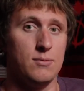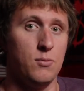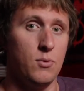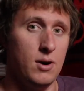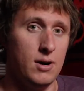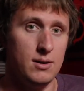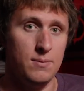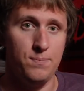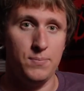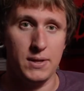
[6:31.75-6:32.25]

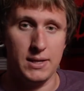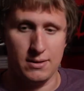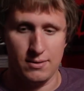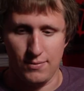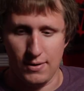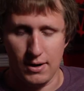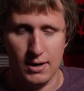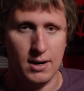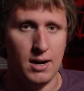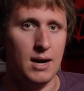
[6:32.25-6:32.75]
One, it's
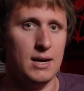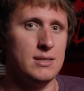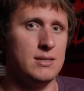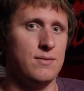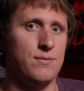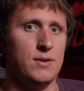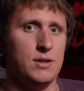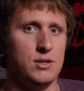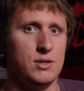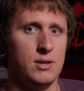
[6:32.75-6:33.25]
very cost
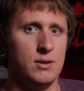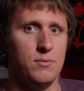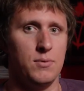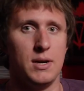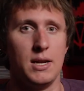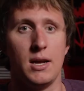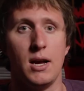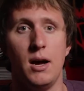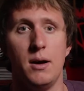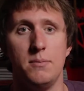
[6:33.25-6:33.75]
efficient
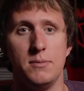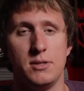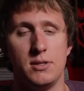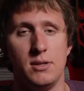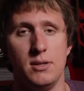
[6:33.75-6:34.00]
when it comes